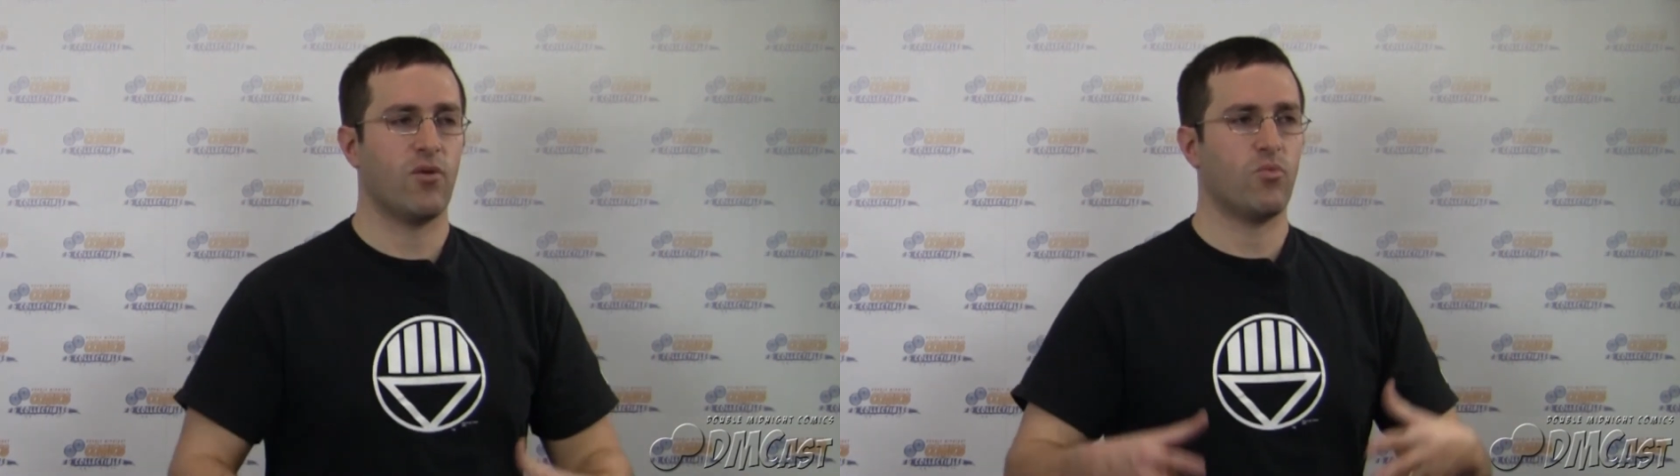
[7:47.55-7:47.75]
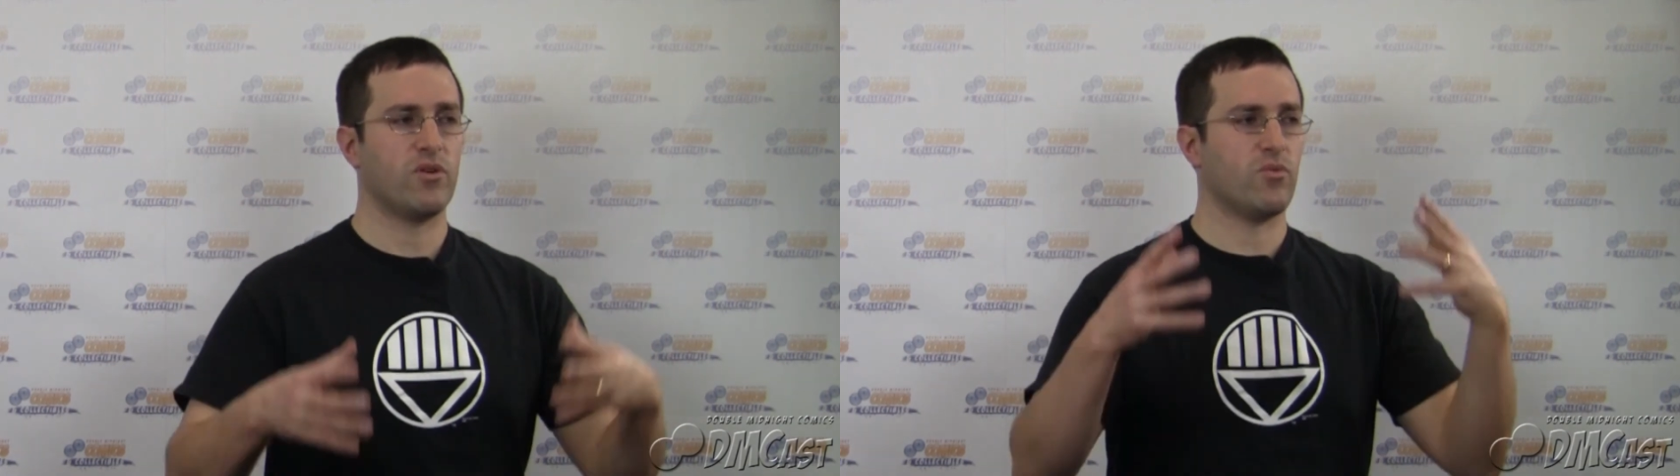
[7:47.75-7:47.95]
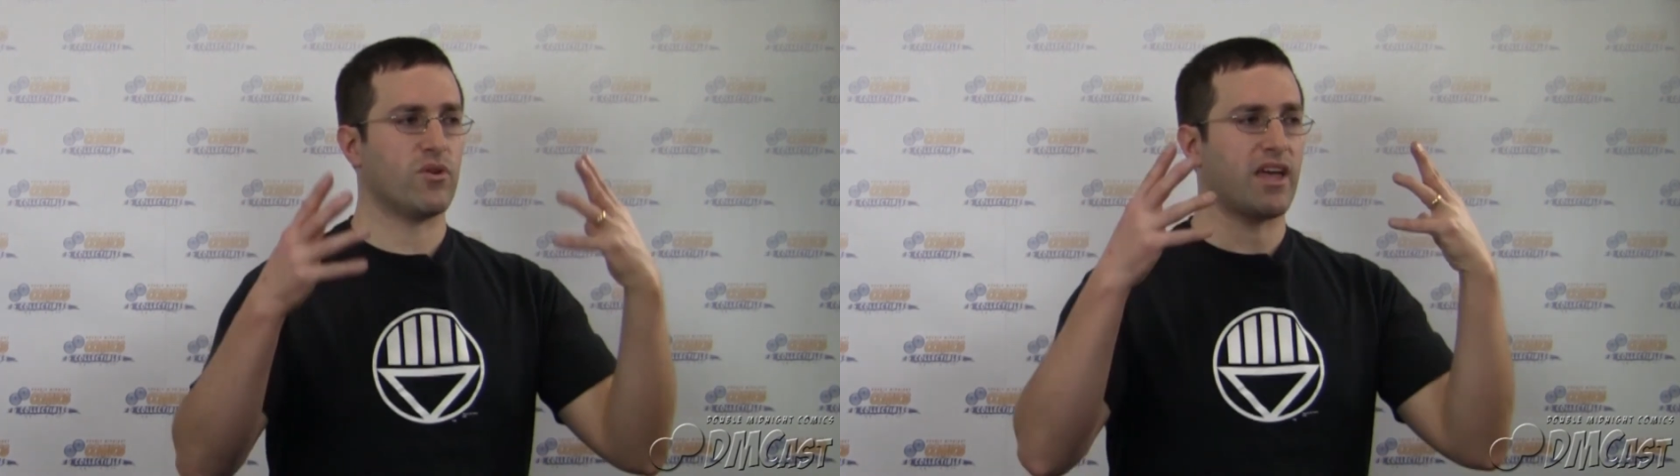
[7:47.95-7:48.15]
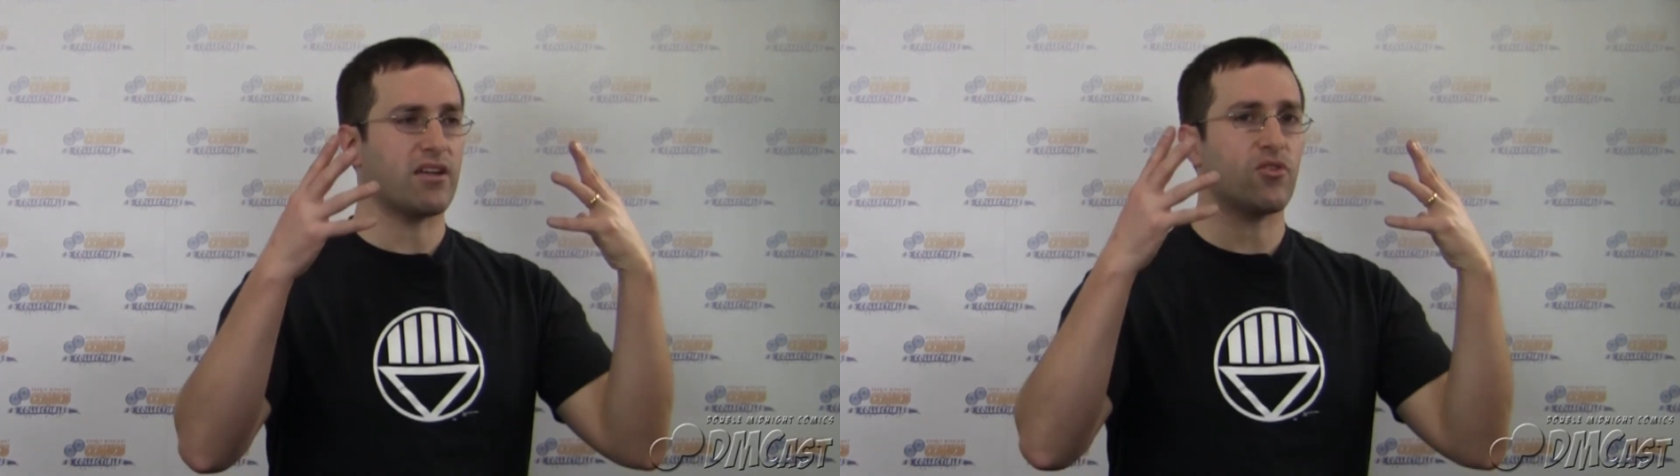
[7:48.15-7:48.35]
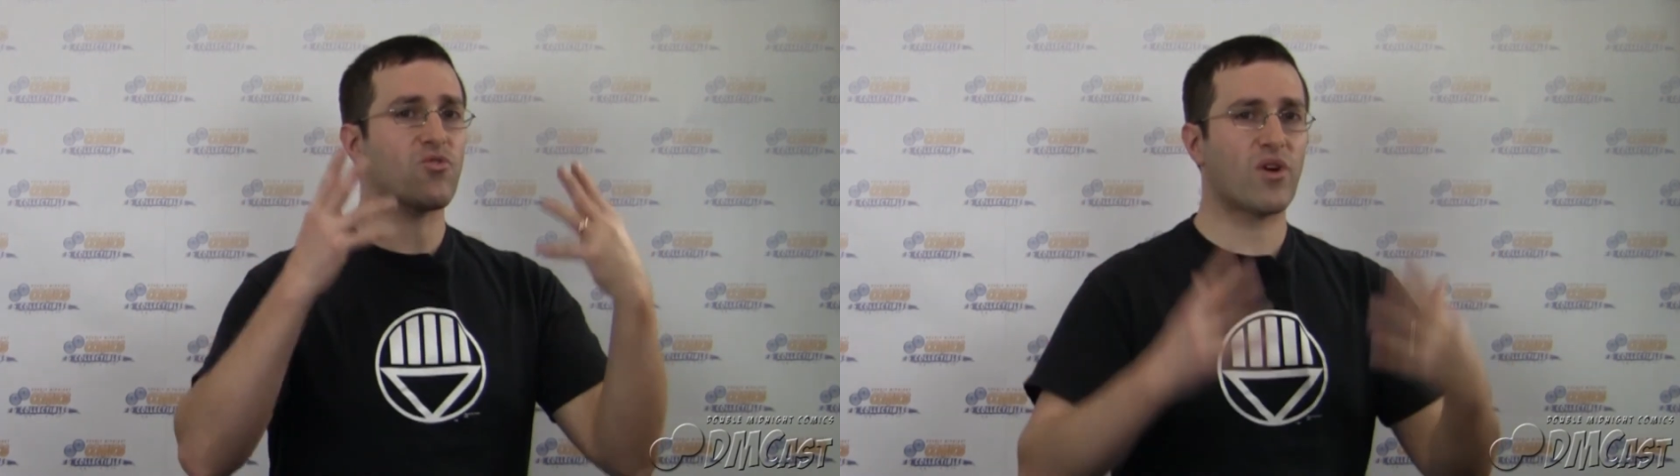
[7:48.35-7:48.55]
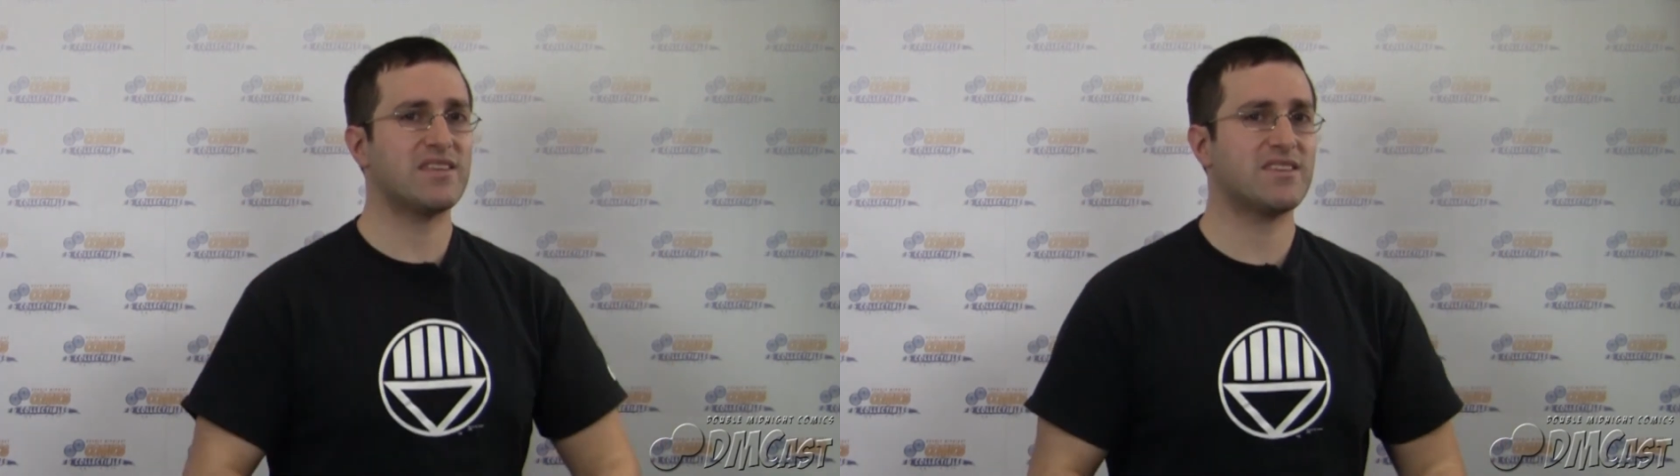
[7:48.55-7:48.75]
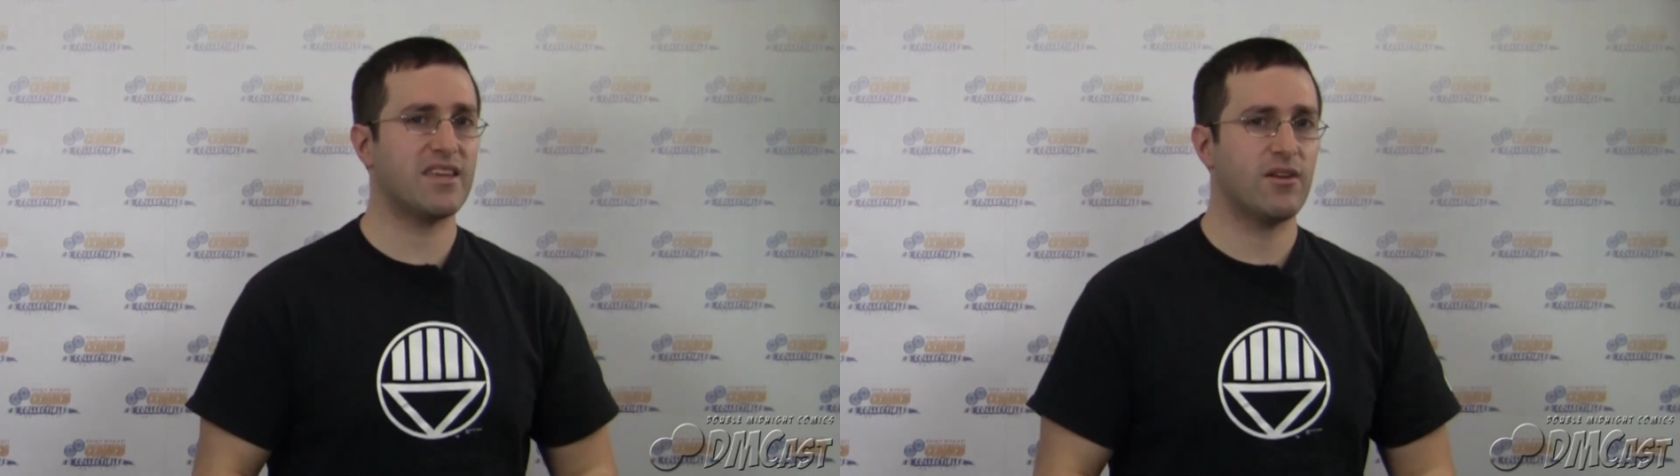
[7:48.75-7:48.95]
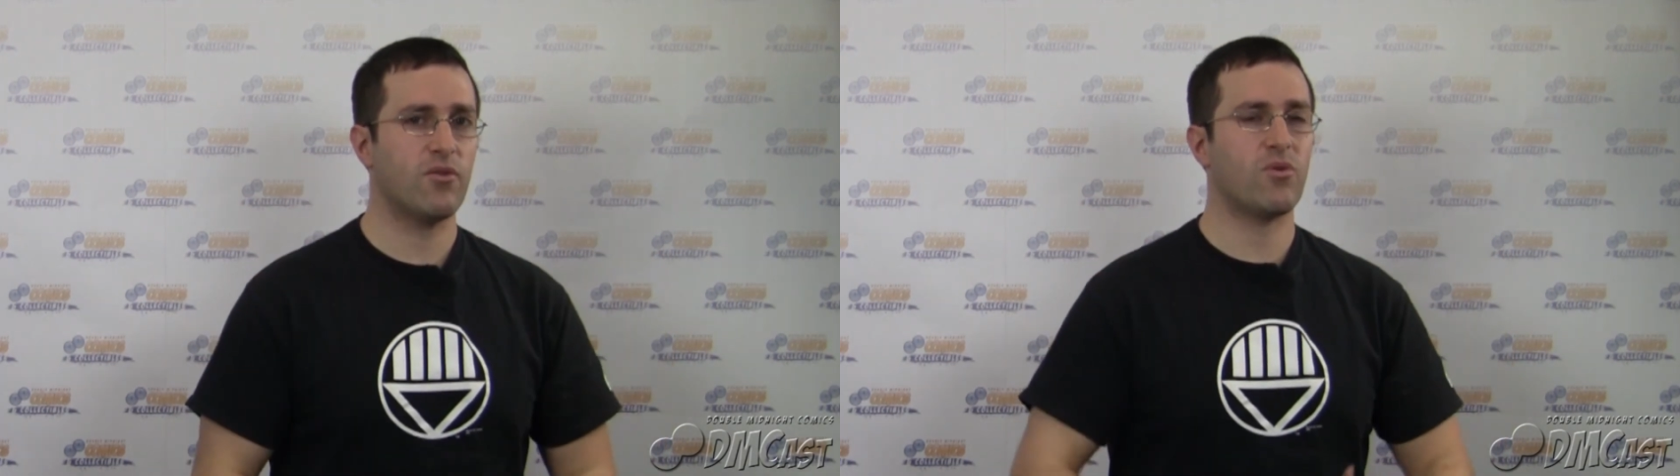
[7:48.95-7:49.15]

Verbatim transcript: We will get crazy.